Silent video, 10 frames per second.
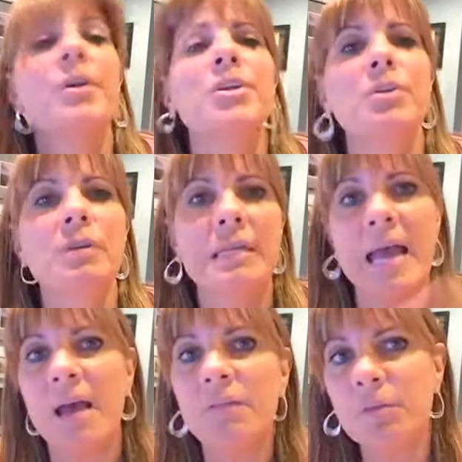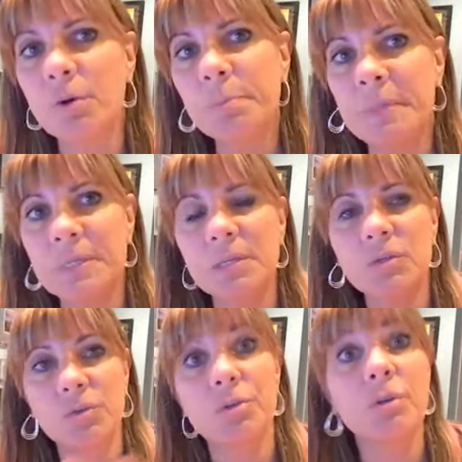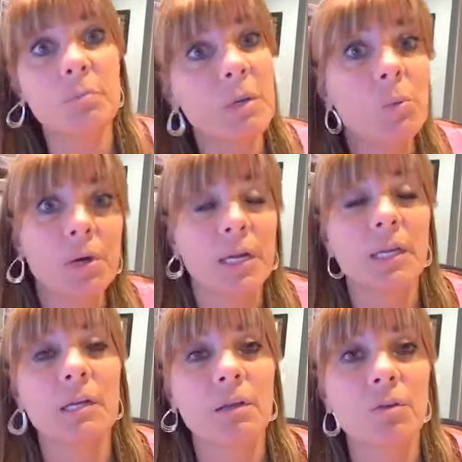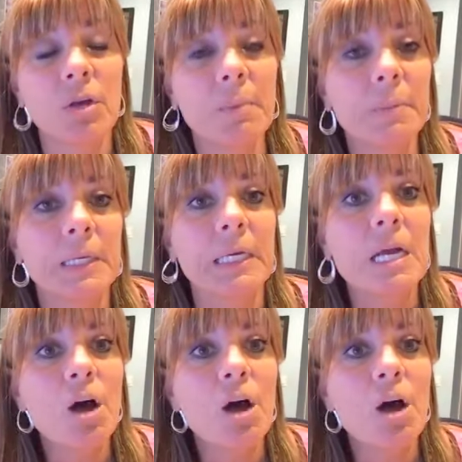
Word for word: You can have your own business or you can be working in another company,